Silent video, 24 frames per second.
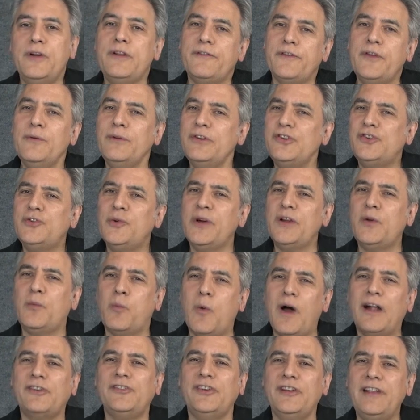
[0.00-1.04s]
If you enjoyed
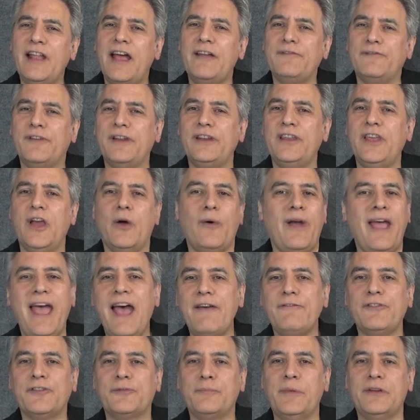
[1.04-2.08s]
watching that video
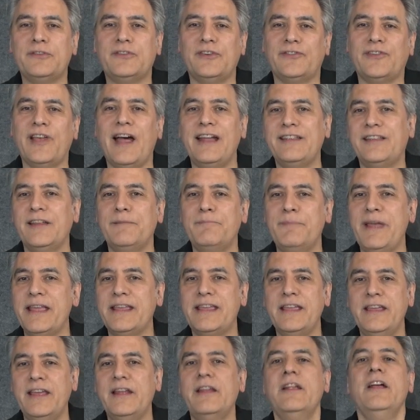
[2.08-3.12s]
half as much as I did
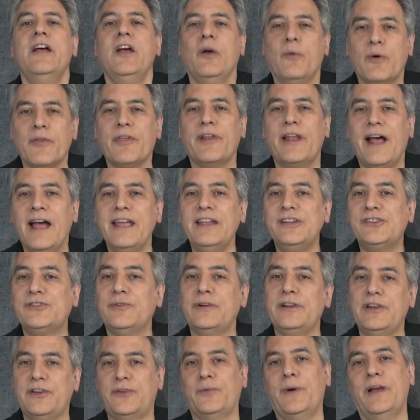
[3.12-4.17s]
making it, well then I
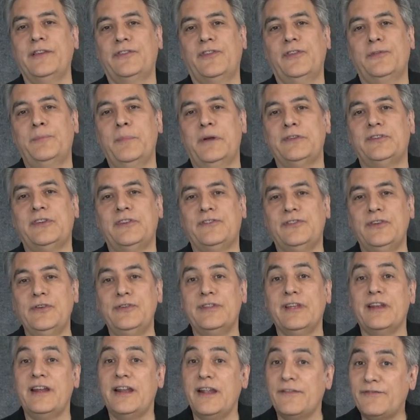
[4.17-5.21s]
enjoyed it twice as much as you
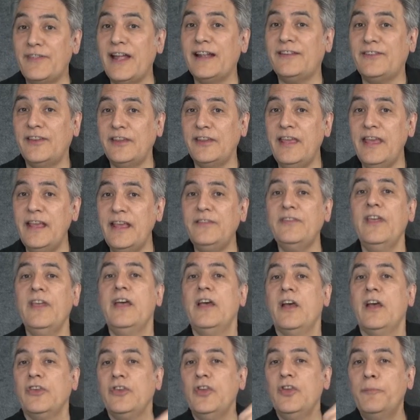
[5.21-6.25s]
did. And if that's the case,
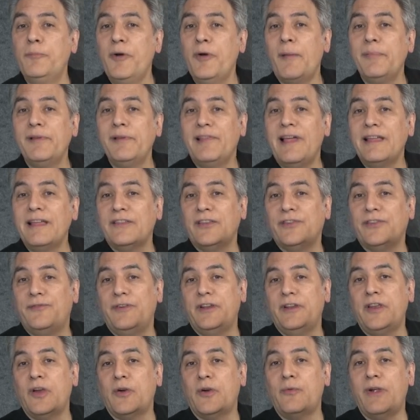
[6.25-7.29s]
you'll probably like this
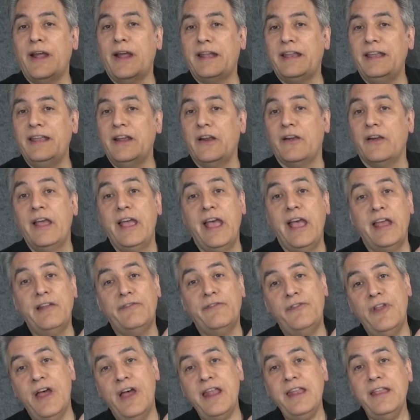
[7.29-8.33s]
video right here. And
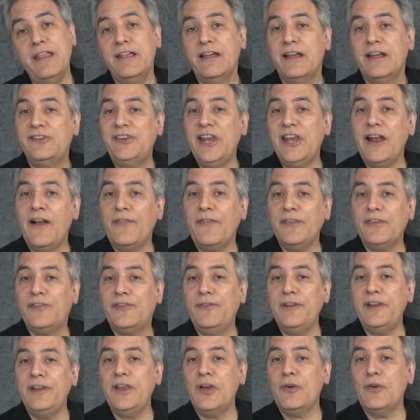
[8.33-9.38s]
if not, check out this
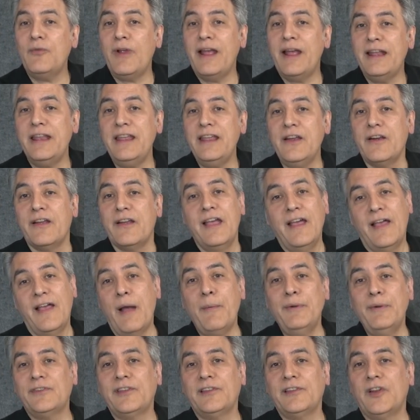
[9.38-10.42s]
video right here. That
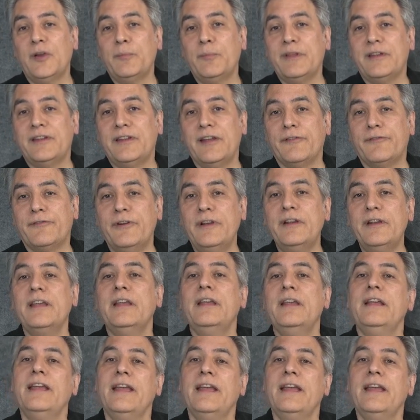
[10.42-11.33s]
one's a little bit different.